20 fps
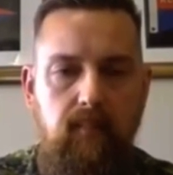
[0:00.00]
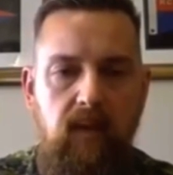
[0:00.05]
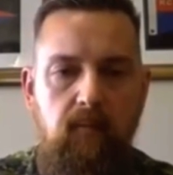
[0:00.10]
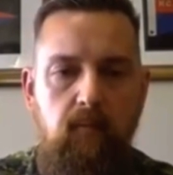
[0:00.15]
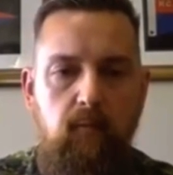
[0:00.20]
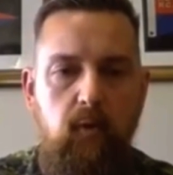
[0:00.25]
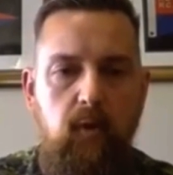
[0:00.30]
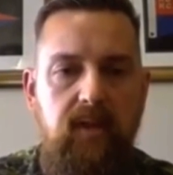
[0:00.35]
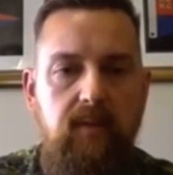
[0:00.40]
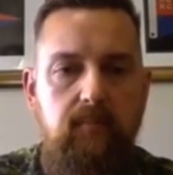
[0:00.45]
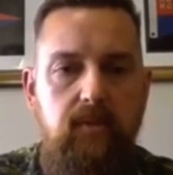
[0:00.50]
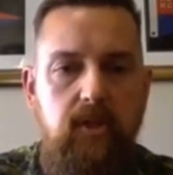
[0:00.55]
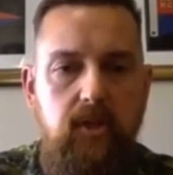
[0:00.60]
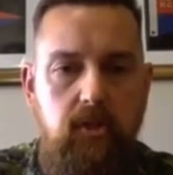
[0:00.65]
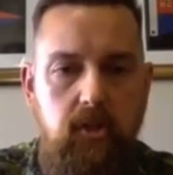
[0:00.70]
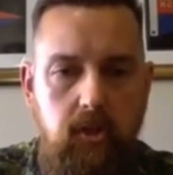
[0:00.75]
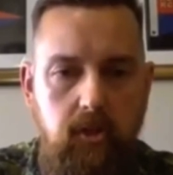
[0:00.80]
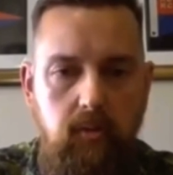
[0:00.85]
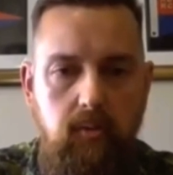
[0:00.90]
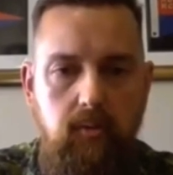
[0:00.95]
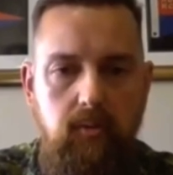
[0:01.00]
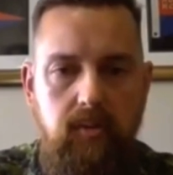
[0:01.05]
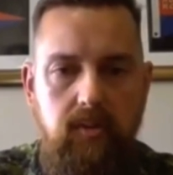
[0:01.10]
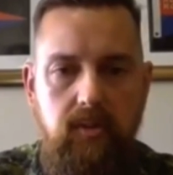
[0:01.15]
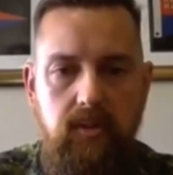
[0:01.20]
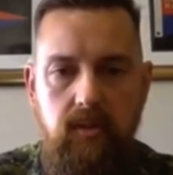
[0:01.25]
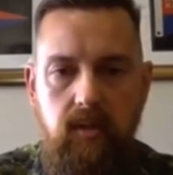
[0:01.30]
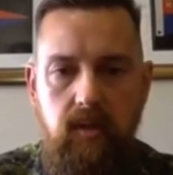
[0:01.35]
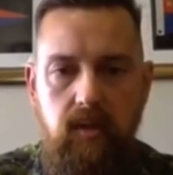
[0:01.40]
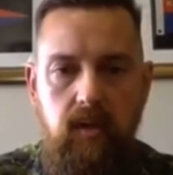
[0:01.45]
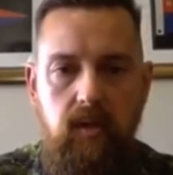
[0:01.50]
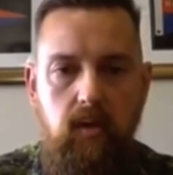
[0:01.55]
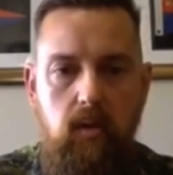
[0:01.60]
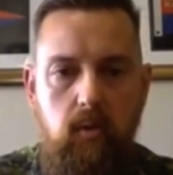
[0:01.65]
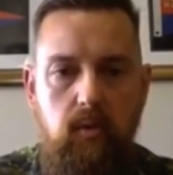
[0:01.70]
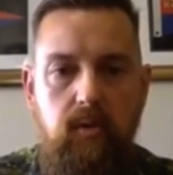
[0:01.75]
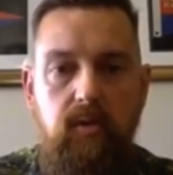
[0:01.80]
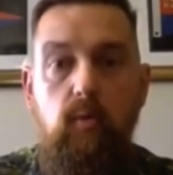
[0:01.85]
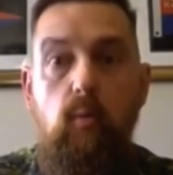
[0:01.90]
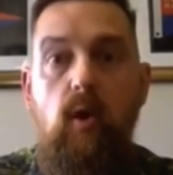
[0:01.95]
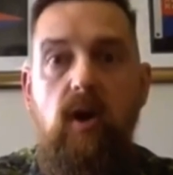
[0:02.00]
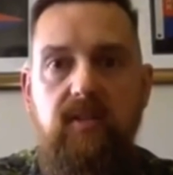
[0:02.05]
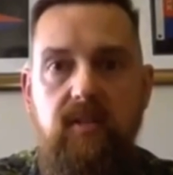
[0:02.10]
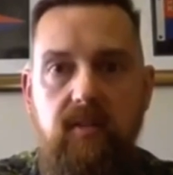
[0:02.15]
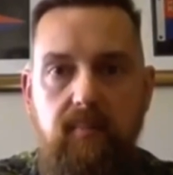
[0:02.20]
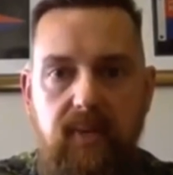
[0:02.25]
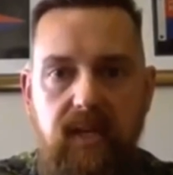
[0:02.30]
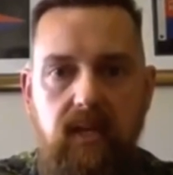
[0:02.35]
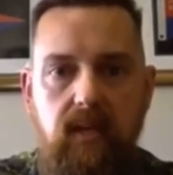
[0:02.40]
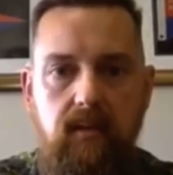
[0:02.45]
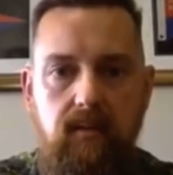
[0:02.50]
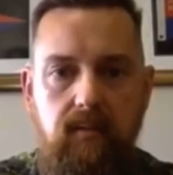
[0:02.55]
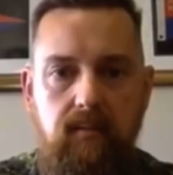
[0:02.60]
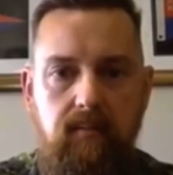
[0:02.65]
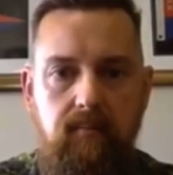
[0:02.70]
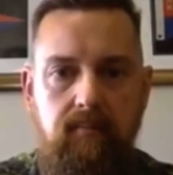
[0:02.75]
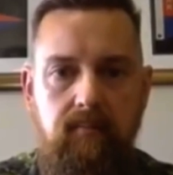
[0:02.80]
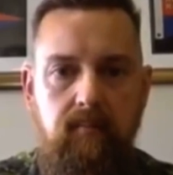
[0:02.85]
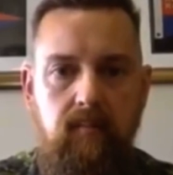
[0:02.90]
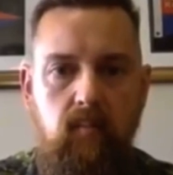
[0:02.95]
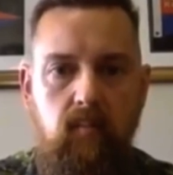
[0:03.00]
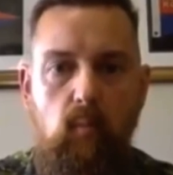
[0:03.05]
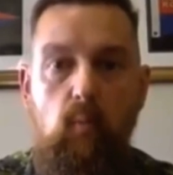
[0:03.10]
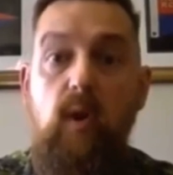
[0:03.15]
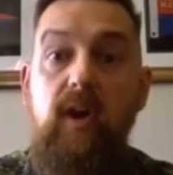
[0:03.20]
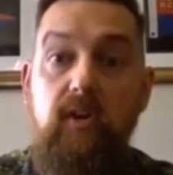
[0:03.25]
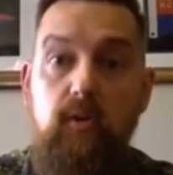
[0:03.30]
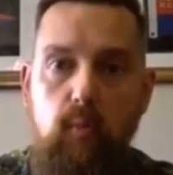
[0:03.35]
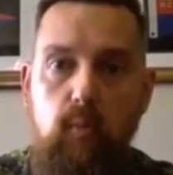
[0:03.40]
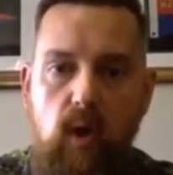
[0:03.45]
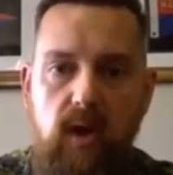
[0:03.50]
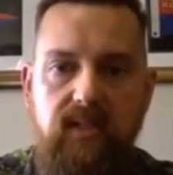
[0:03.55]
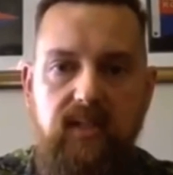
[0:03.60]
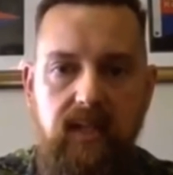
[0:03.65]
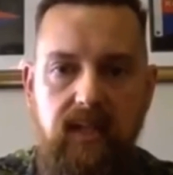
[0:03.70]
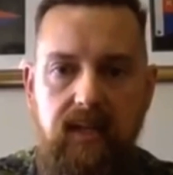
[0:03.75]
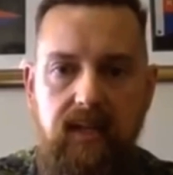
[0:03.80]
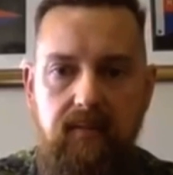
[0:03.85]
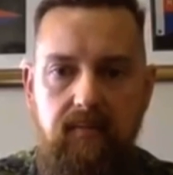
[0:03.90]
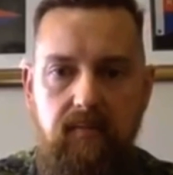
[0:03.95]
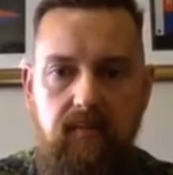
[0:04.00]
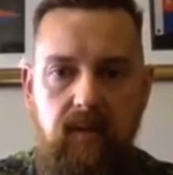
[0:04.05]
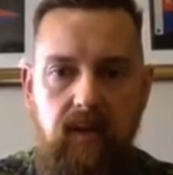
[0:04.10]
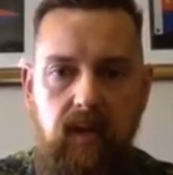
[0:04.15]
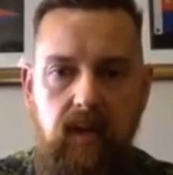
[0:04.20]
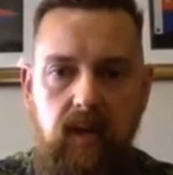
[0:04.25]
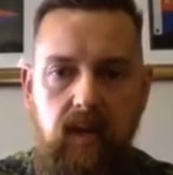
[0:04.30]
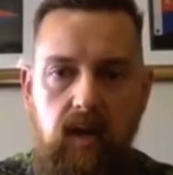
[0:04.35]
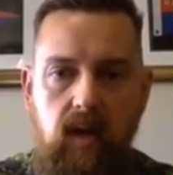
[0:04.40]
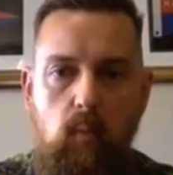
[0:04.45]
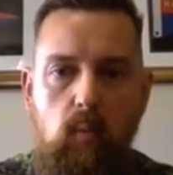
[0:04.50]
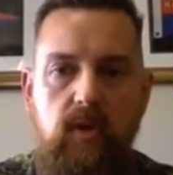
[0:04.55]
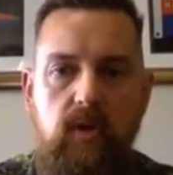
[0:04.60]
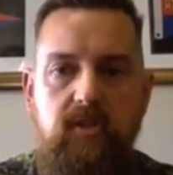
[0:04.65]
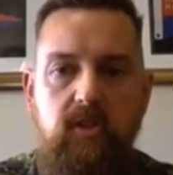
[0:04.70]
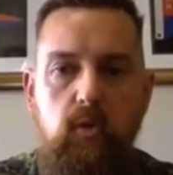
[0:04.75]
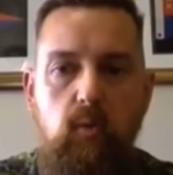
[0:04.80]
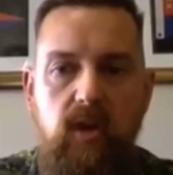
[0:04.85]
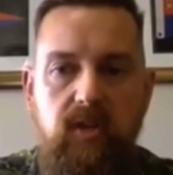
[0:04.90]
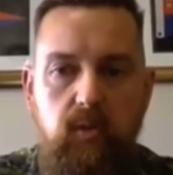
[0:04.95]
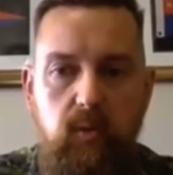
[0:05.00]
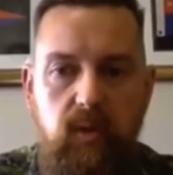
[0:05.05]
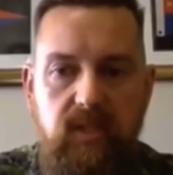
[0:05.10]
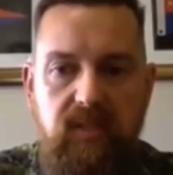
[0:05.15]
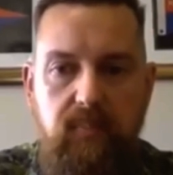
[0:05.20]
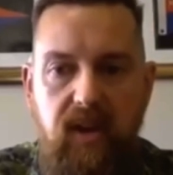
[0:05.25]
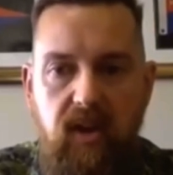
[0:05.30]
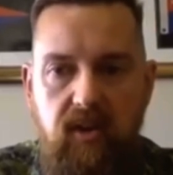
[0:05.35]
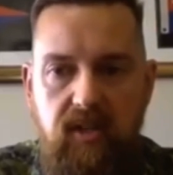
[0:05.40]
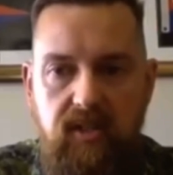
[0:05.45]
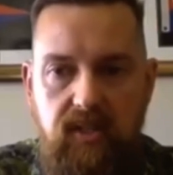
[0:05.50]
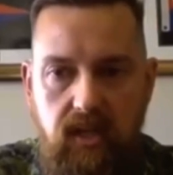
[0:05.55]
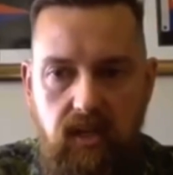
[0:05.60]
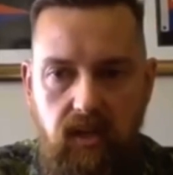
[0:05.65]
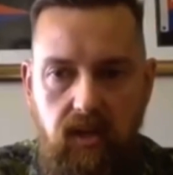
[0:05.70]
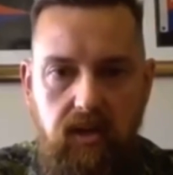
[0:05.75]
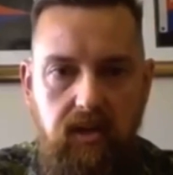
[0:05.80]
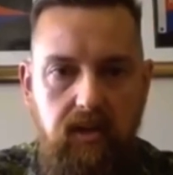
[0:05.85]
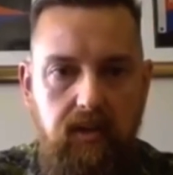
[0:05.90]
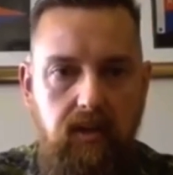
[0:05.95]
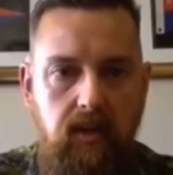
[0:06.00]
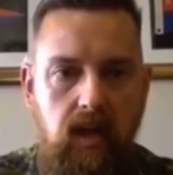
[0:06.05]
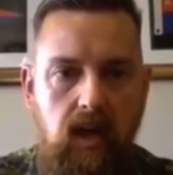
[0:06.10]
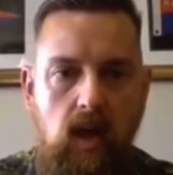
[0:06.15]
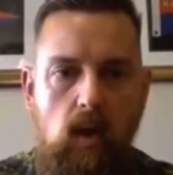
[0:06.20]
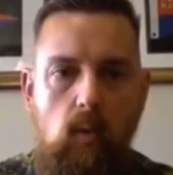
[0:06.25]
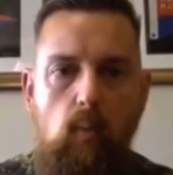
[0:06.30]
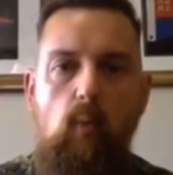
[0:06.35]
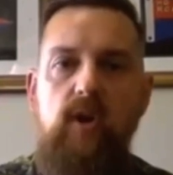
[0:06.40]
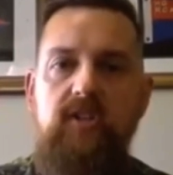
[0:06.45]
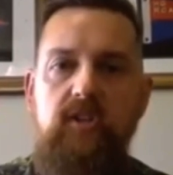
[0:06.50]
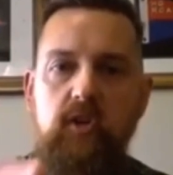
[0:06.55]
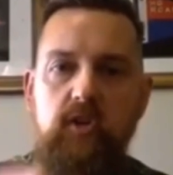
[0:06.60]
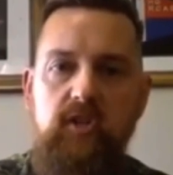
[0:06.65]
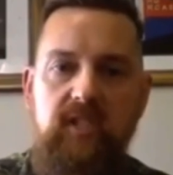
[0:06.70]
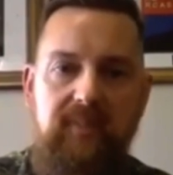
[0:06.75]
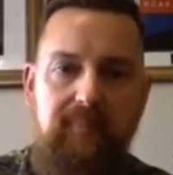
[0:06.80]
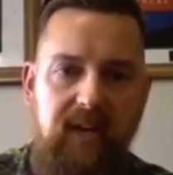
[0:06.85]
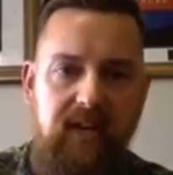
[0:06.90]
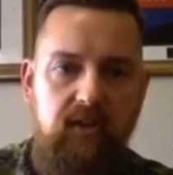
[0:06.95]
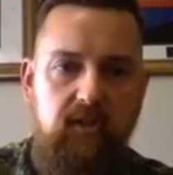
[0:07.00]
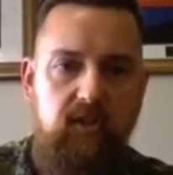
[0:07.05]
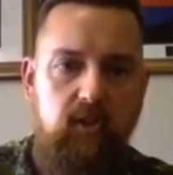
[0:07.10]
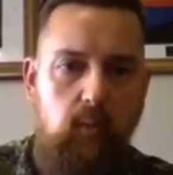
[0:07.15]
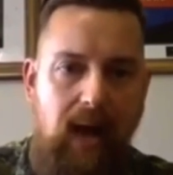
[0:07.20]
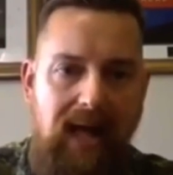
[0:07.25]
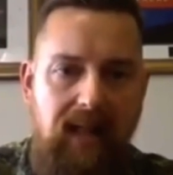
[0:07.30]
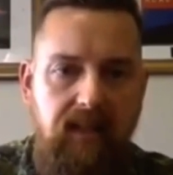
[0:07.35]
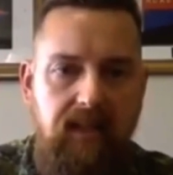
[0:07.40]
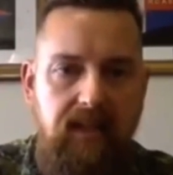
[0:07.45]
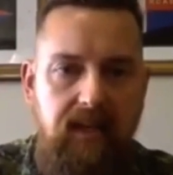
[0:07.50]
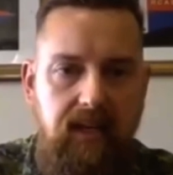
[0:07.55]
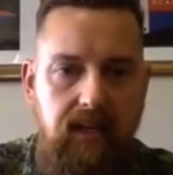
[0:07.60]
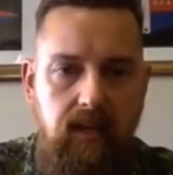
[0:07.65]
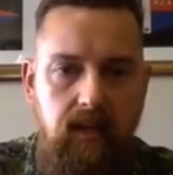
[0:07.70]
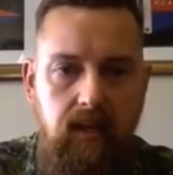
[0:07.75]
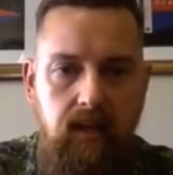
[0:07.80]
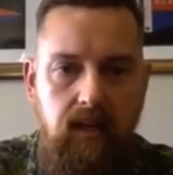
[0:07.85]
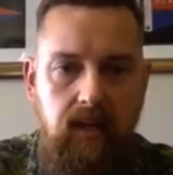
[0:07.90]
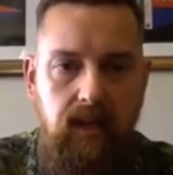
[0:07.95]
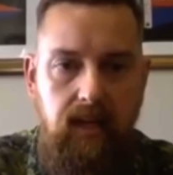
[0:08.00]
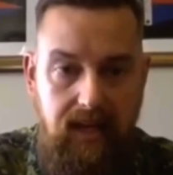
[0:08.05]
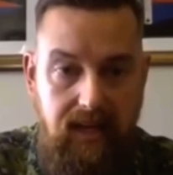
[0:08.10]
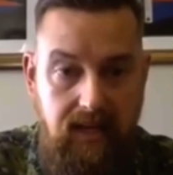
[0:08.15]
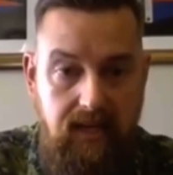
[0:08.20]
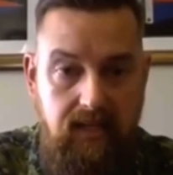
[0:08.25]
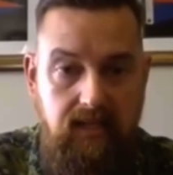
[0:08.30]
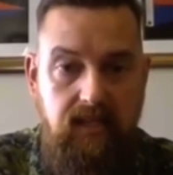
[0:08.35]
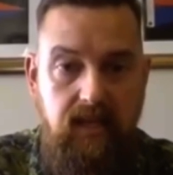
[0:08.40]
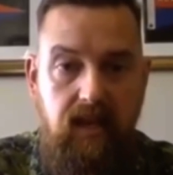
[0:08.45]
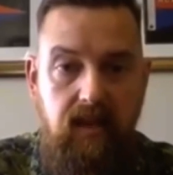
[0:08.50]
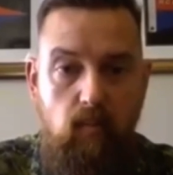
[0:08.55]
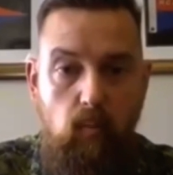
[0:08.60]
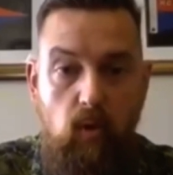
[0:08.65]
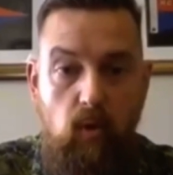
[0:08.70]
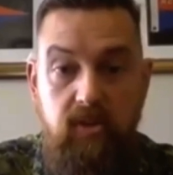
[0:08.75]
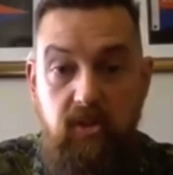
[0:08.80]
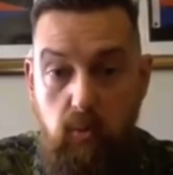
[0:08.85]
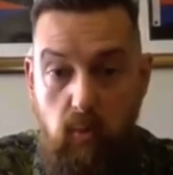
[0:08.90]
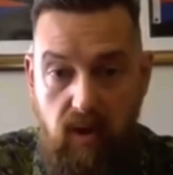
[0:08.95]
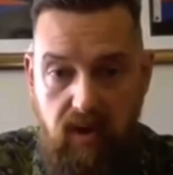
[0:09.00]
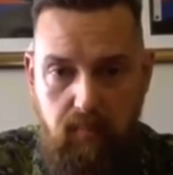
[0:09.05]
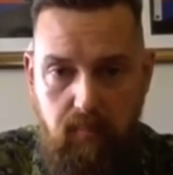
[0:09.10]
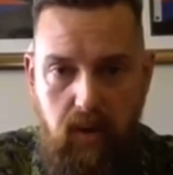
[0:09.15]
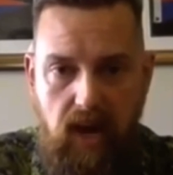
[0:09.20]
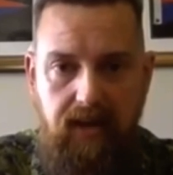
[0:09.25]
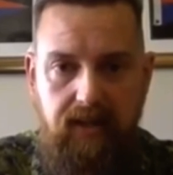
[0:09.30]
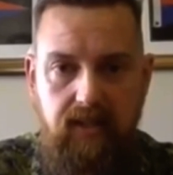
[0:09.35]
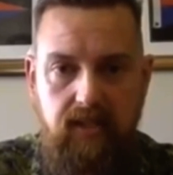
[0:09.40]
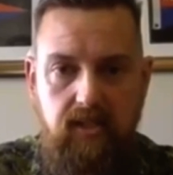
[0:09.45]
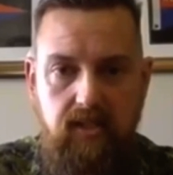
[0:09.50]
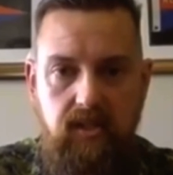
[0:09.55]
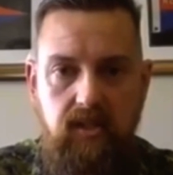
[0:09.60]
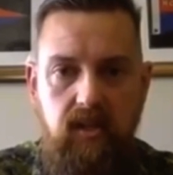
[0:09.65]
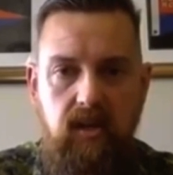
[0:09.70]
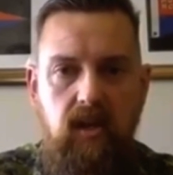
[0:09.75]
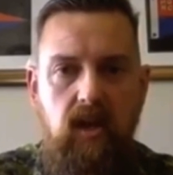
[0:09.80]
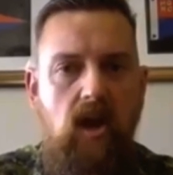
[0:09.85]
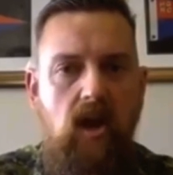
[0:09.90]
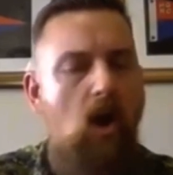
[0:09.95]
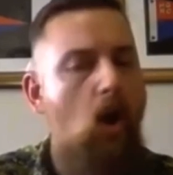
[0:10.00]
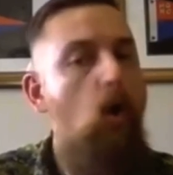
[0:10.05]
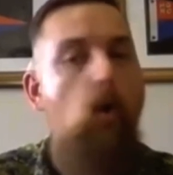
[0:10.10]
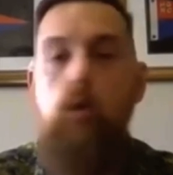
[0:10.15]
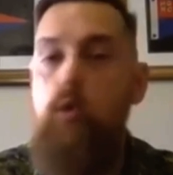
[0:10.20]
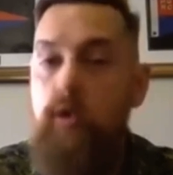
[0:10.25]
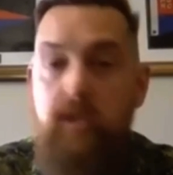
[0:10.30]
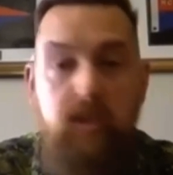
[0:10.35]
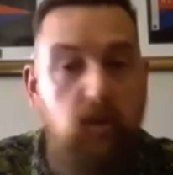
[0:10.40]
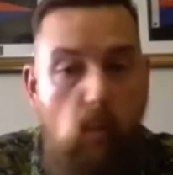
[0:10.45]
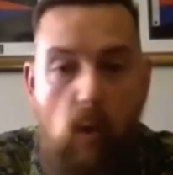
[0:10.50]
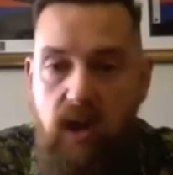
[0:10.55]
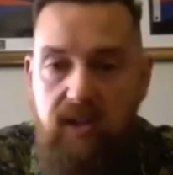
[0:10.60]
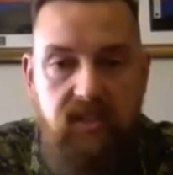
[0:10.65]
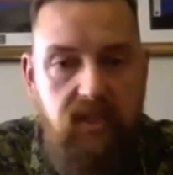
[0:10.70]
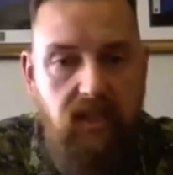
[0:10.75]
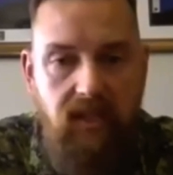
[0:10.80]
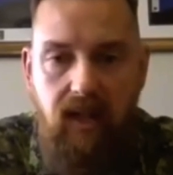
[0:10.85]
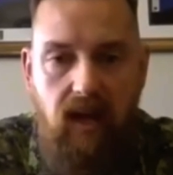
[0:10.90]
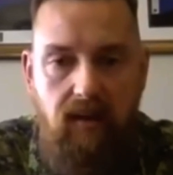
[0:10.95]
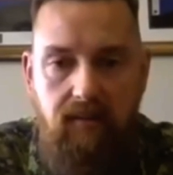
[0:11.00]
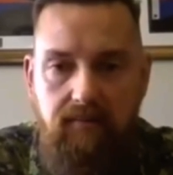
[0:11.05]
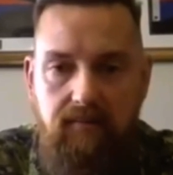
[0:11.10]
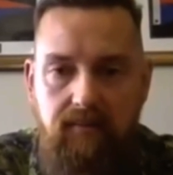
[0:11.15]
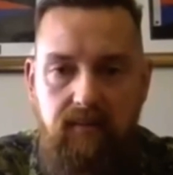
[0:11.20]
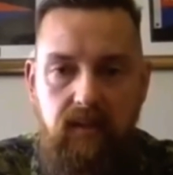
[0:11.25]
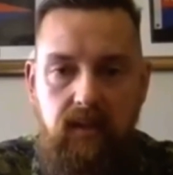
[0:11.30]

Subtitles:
Freedom to choose who you want to be, where you want to live, what you want to experience and learn, what your spirituality is and what you want to practice, who you want to love.